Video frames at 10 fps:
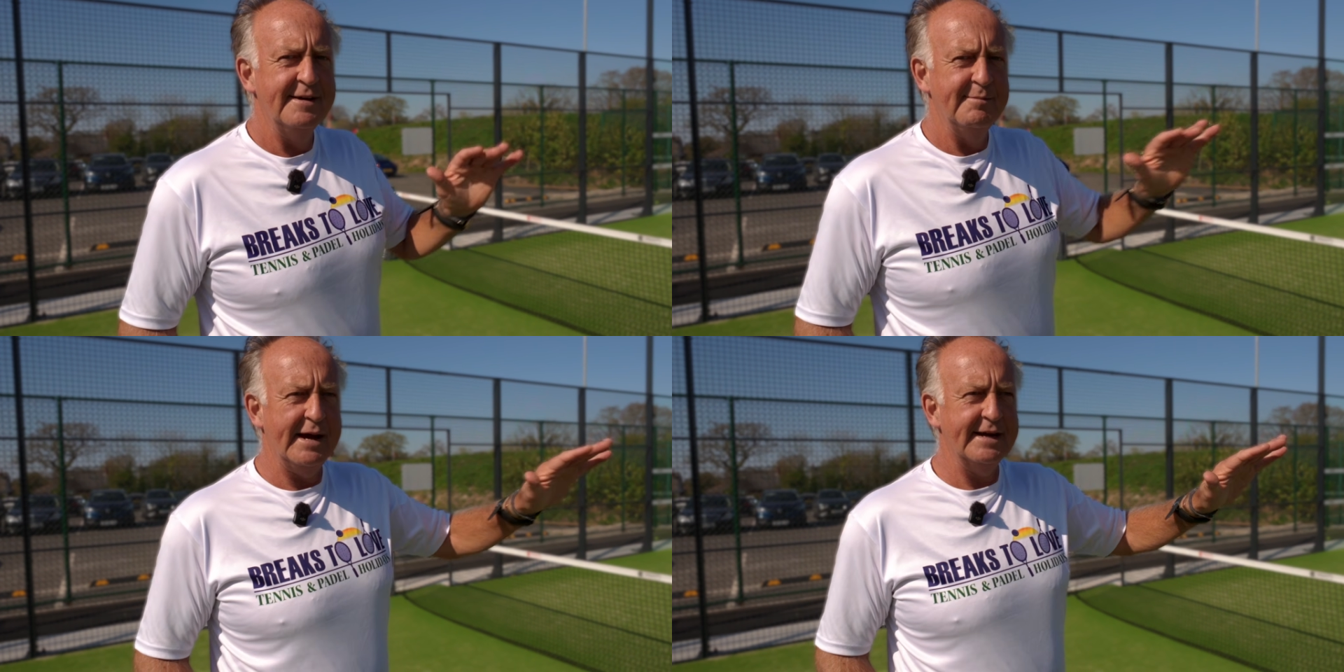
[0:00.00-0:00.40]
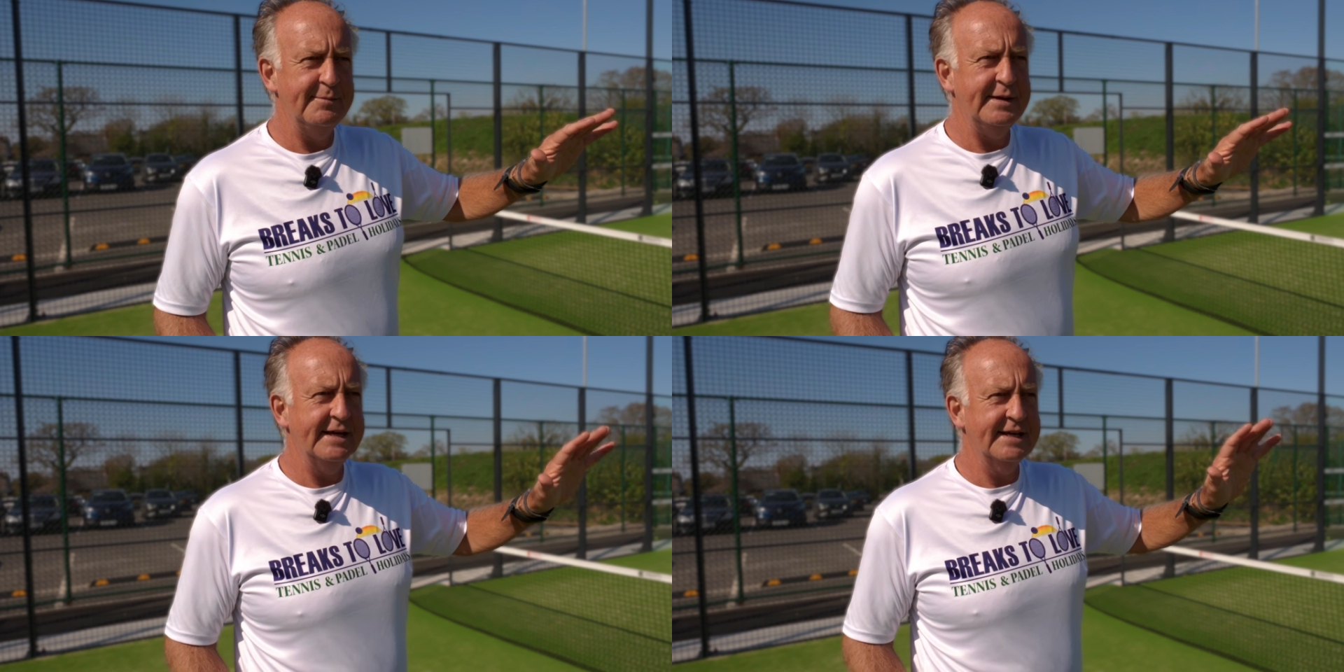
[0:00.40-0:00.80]
by
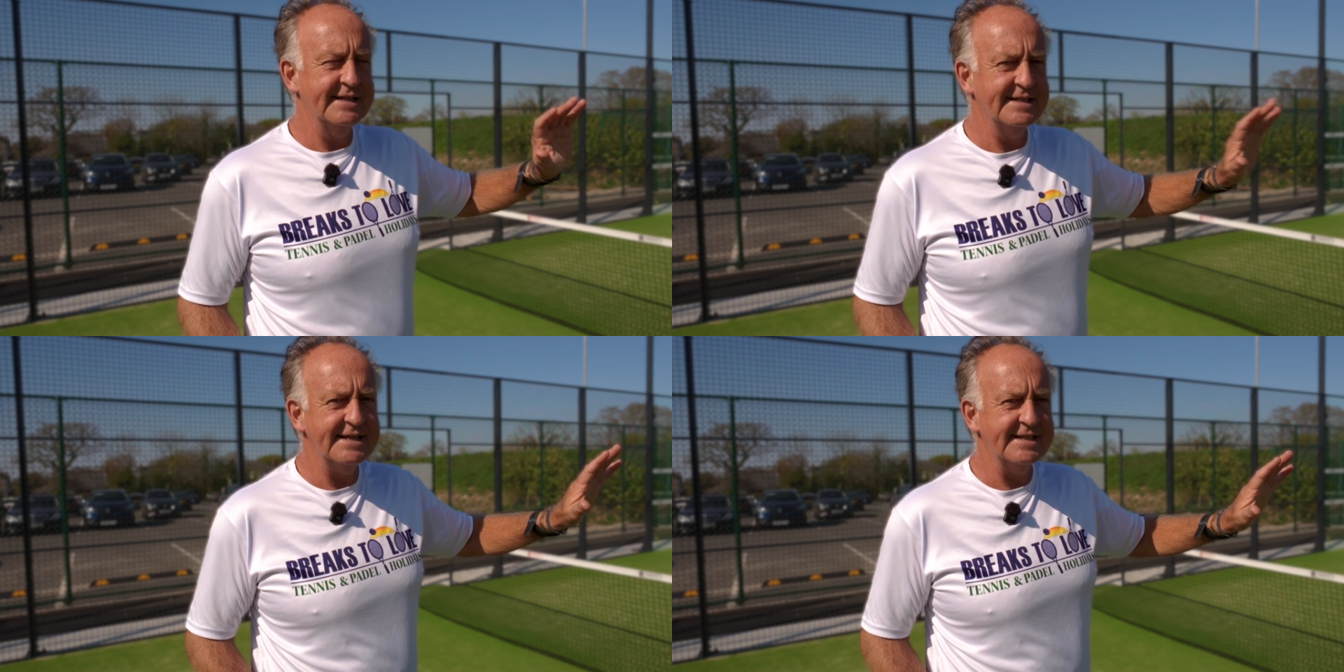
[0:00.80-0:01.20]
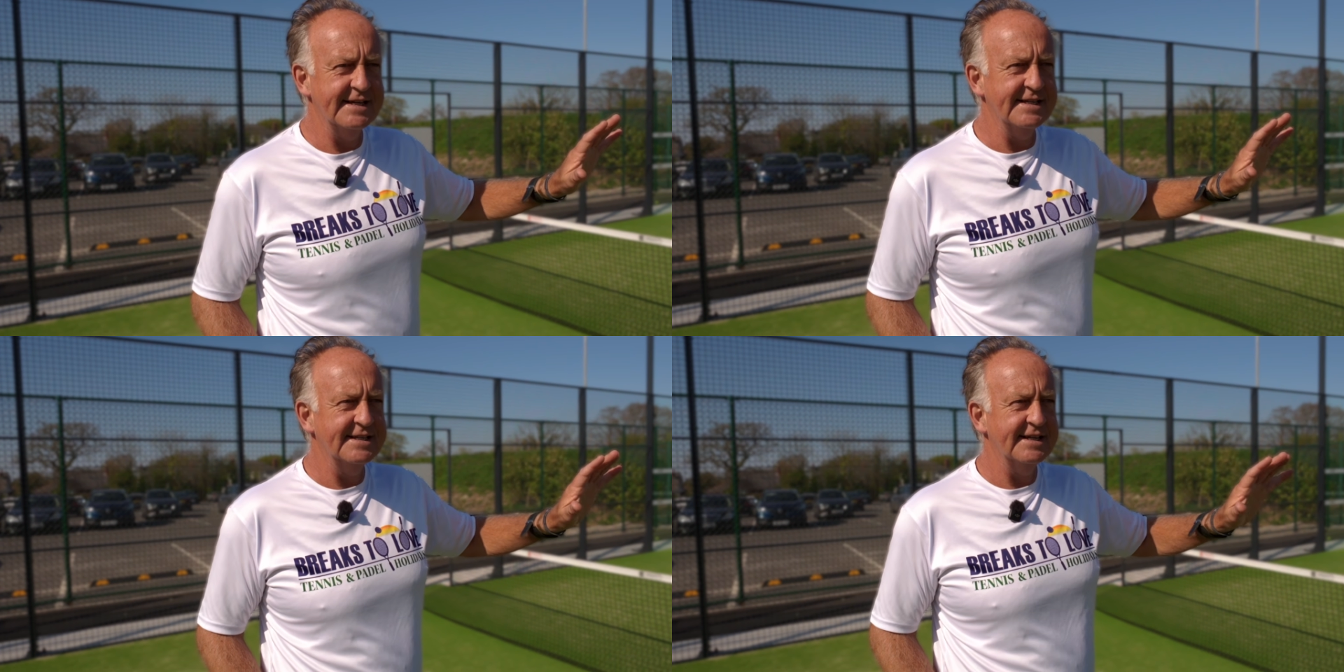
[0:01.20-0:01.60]
being
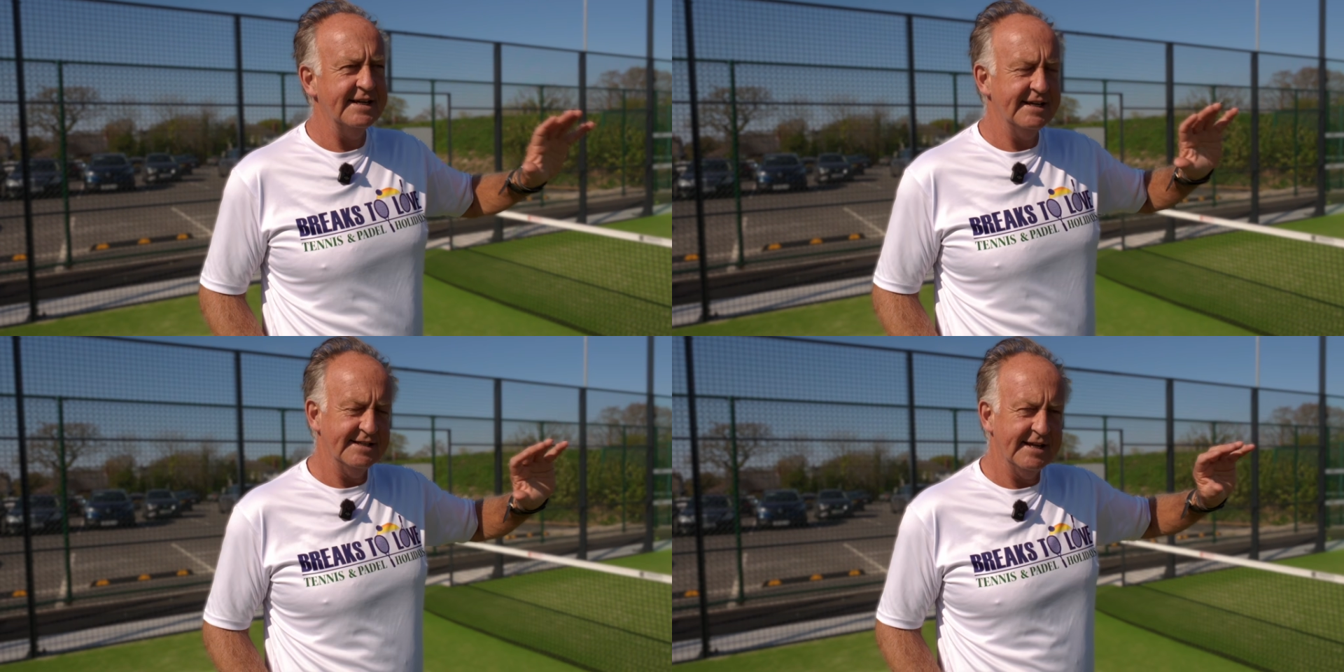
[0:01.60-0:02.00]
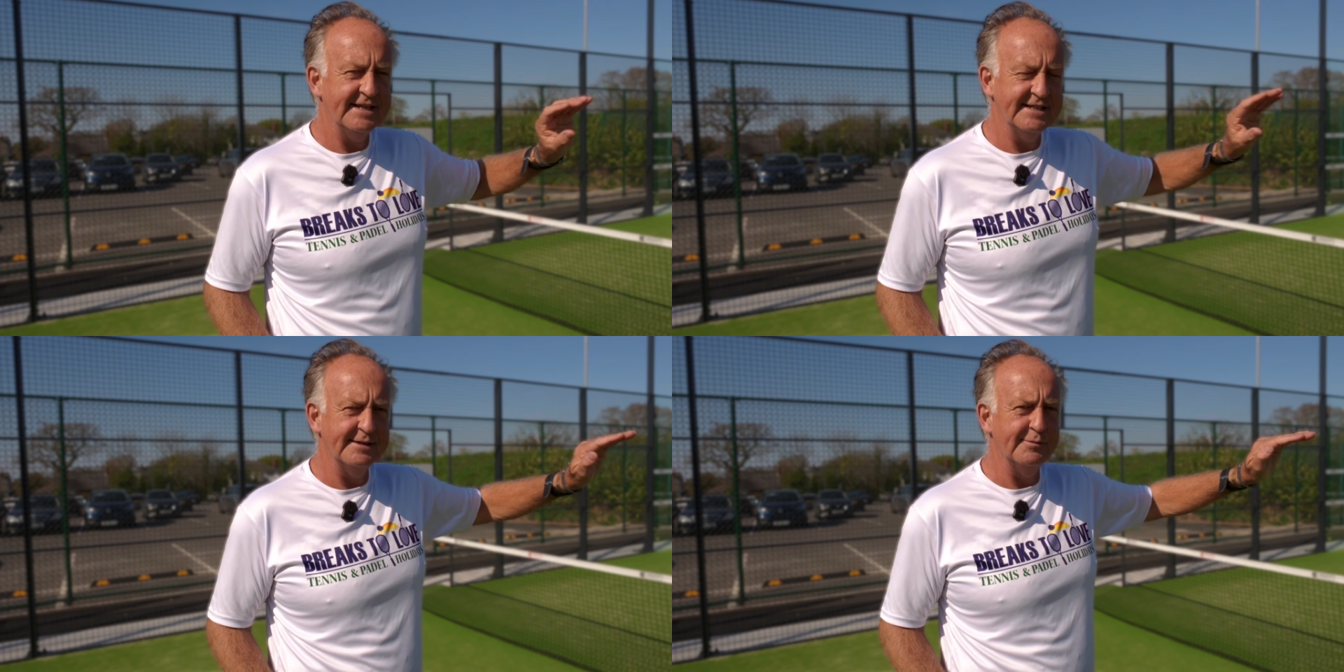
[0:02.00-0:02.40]
consistent and
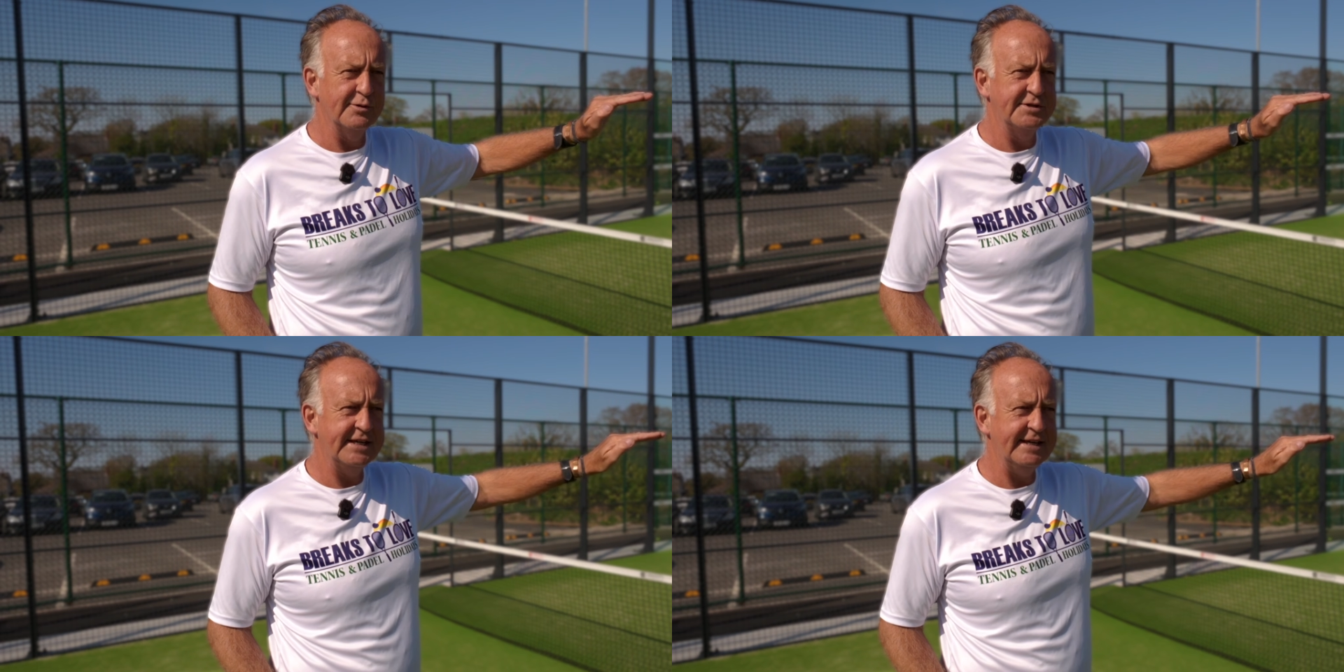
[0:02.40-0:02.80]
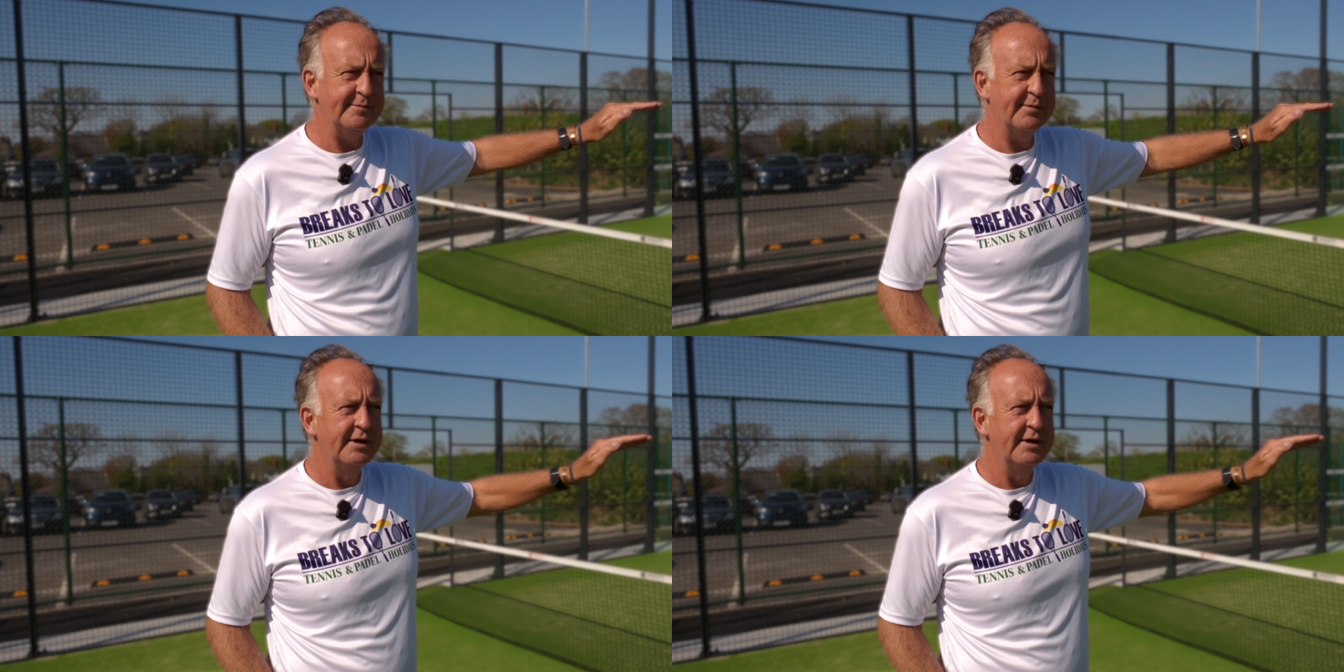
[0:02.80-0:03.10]
hitting the ball deep